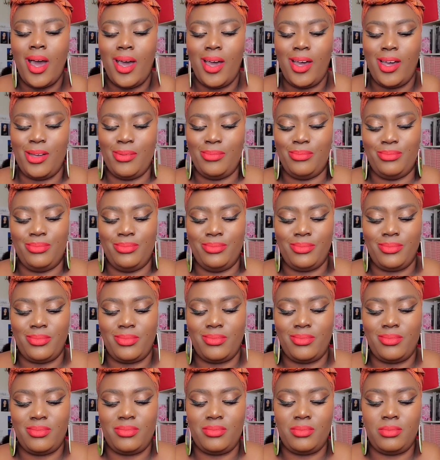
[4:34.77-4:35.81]

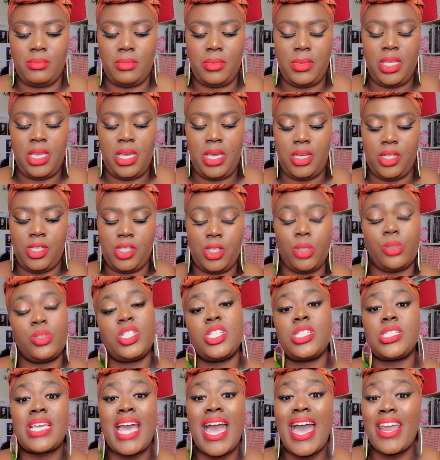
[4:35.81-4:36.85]
yeah, so
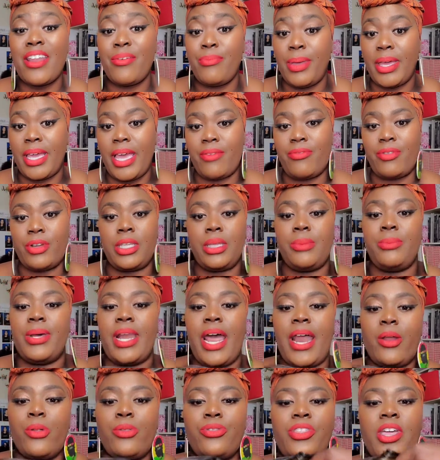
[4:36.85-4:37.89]
she's kind of big head friendly, but
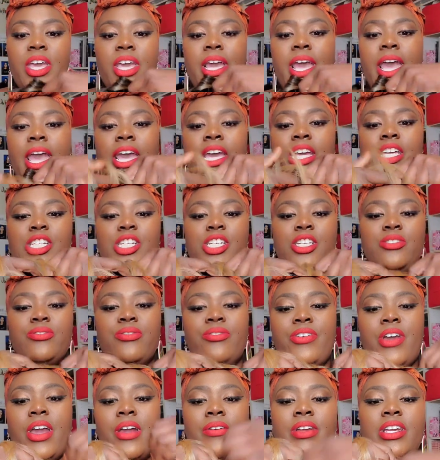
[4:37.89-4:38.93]
I don't think she's
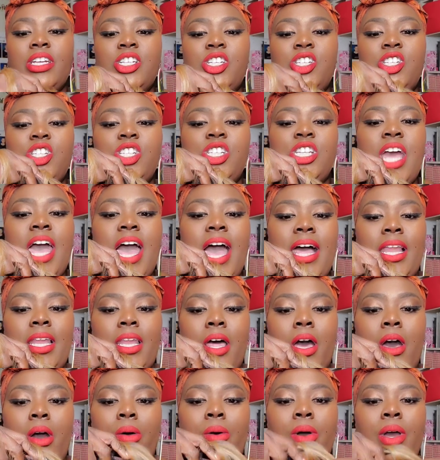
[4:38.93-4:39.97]
very
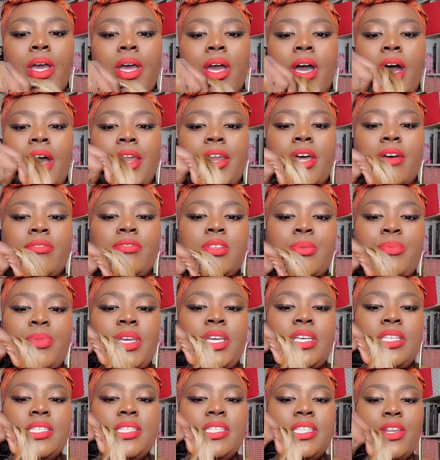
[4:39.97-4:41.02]
shallow enough to be
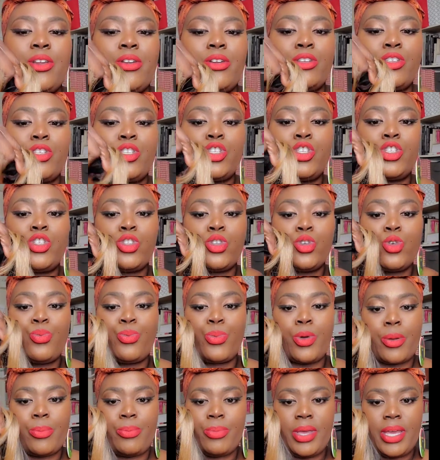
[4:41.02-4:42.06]
considered
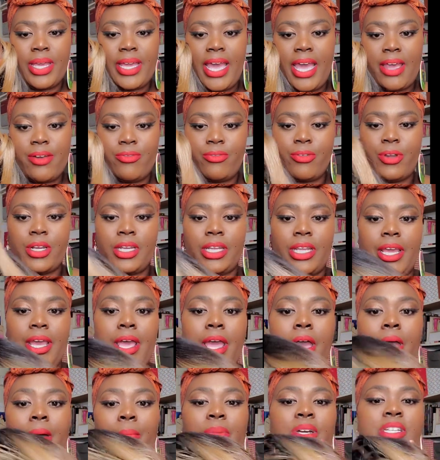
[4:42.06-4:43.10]
super big head friendly,
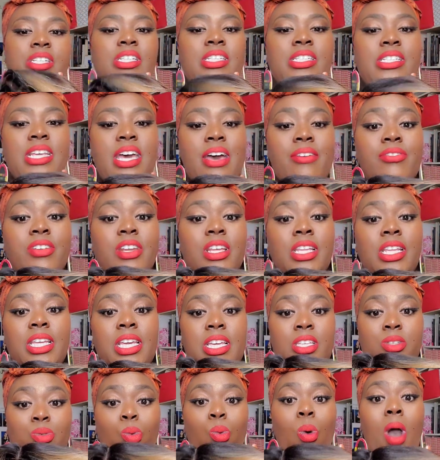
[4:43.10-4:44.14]
but she definitely
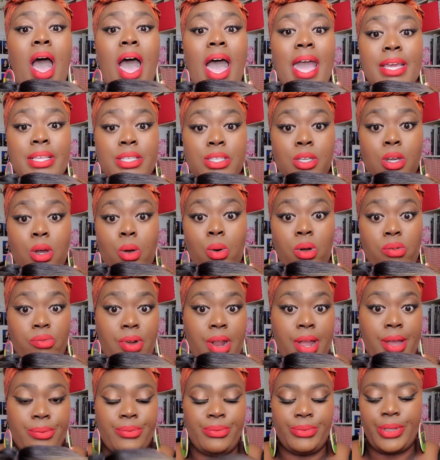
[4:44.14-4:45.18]
is wide to go
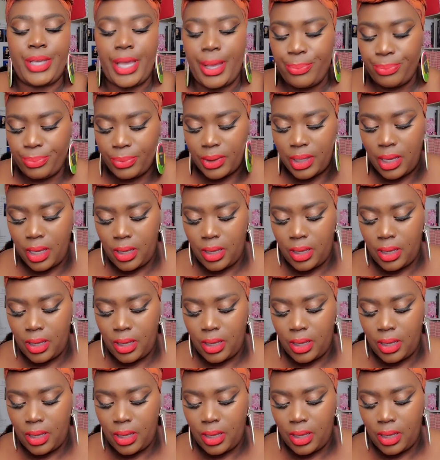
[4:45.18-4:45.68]
around. Okay,